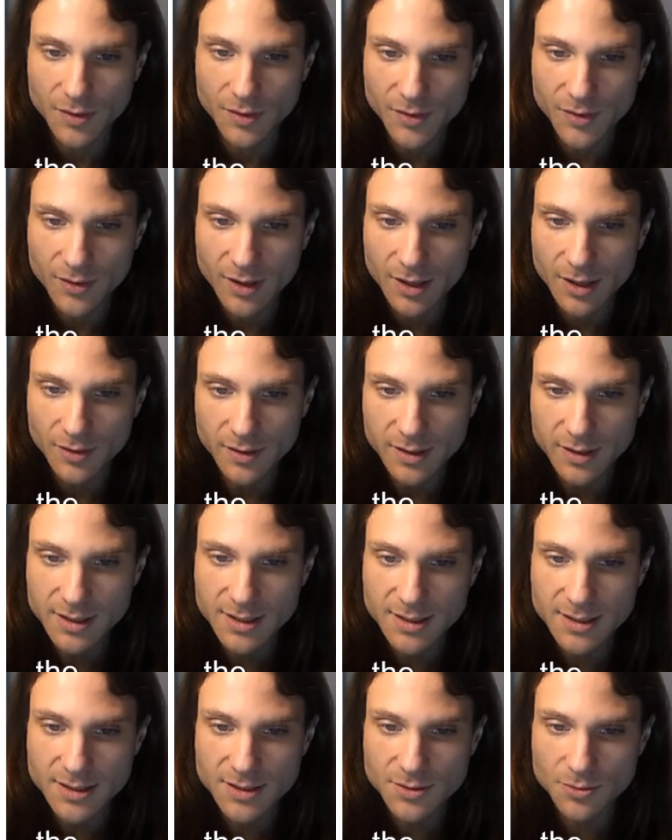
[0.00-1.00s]
and
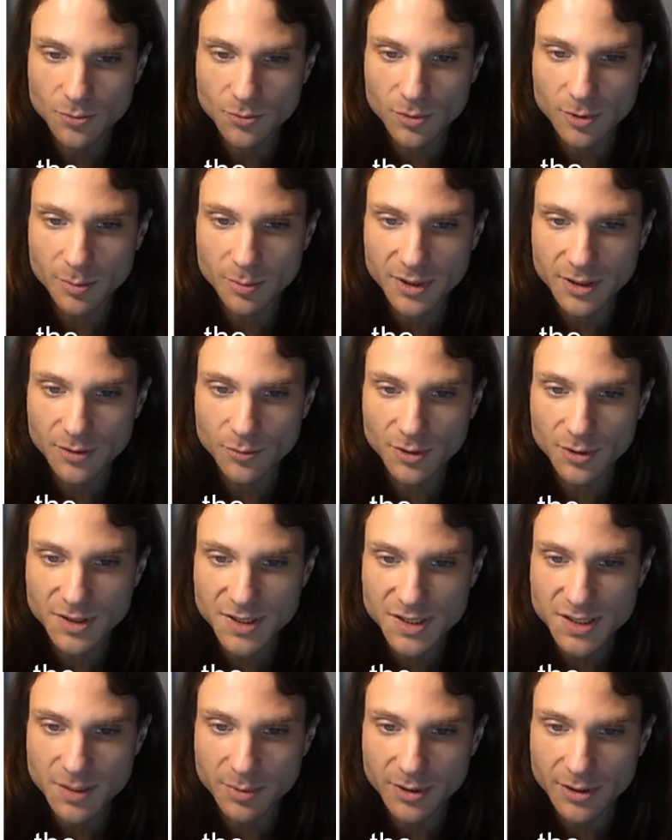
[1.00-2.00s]
these will
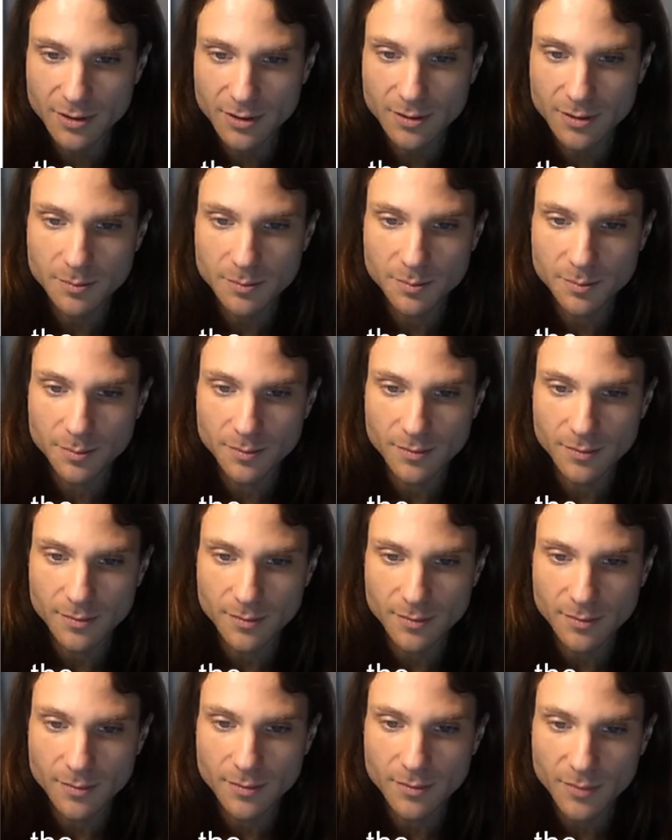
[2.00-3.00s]
disappear,
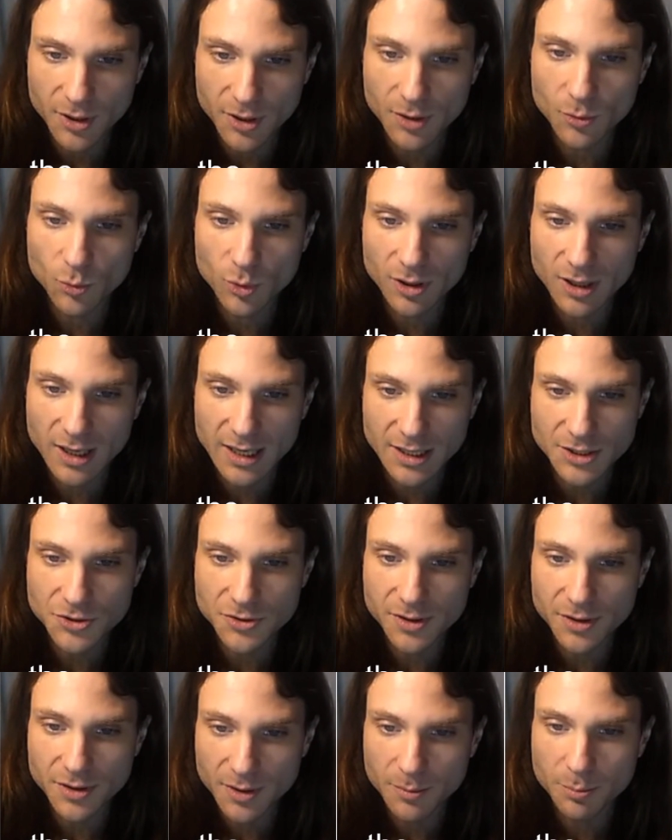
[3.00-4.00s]
but it will actually,
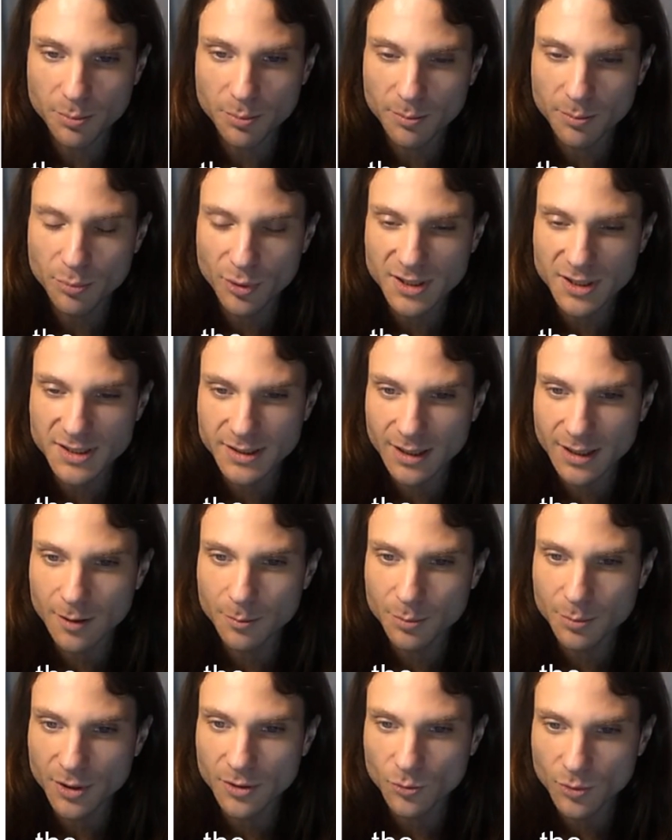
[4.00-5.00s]
the printed
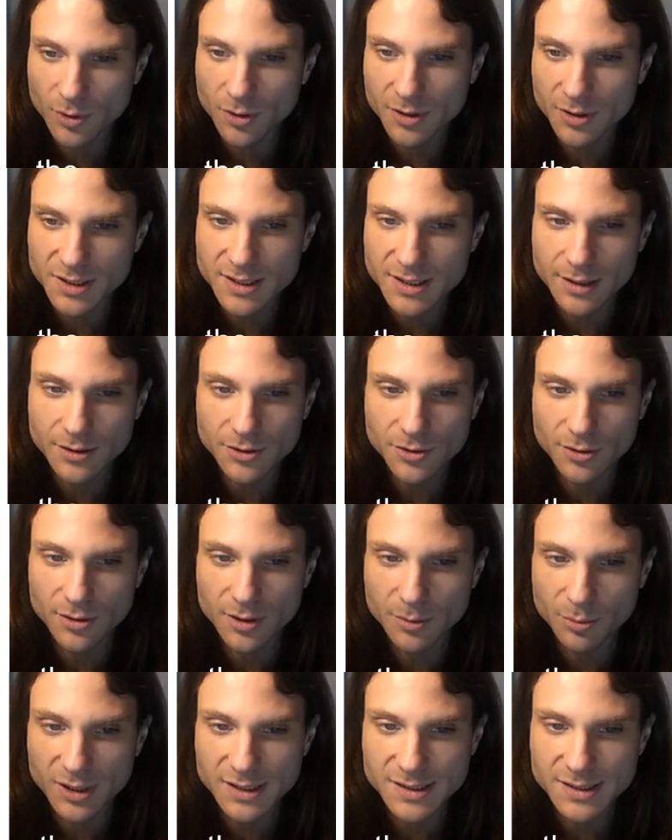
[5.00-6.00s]
output will contain curly
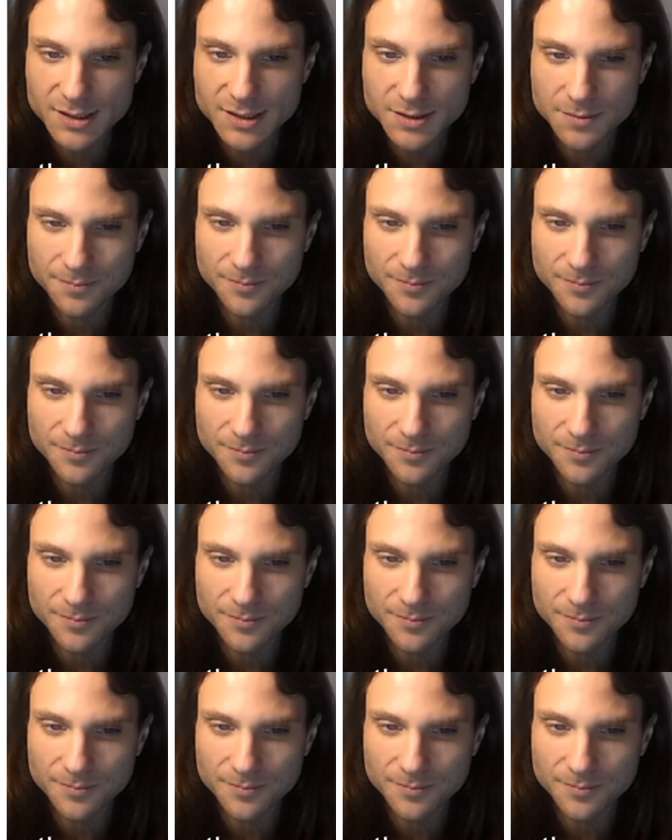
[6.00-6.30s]
braces.